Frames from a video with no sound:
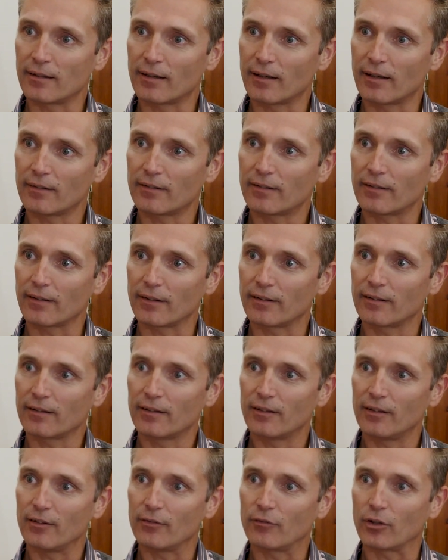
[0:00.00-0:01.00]
You know, it's a
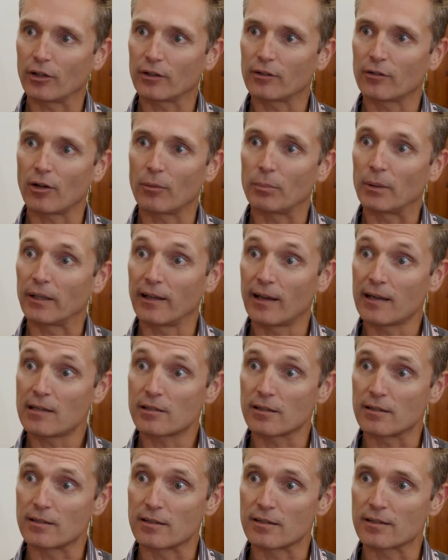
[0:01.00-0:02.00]
you've got
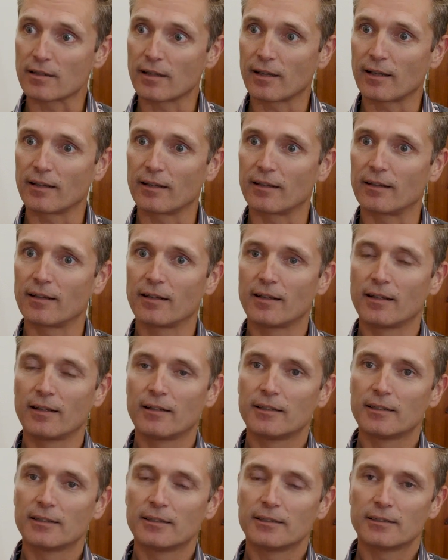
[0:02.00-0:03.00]
obligations and
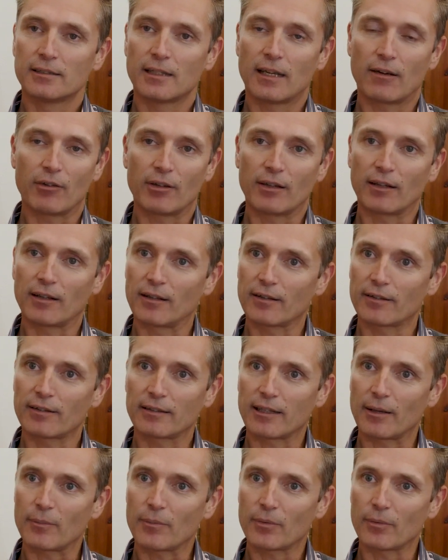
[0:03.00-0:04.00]
everything else
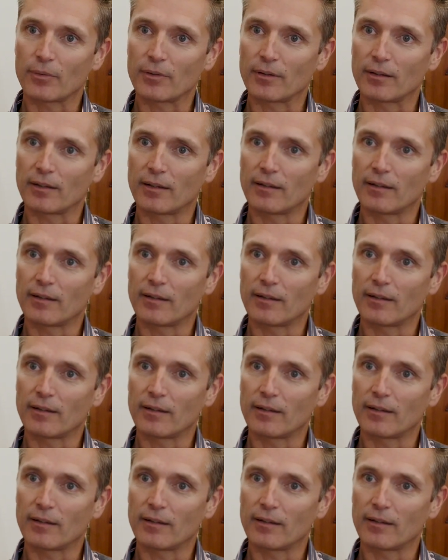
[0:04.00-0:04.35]
that comes with it.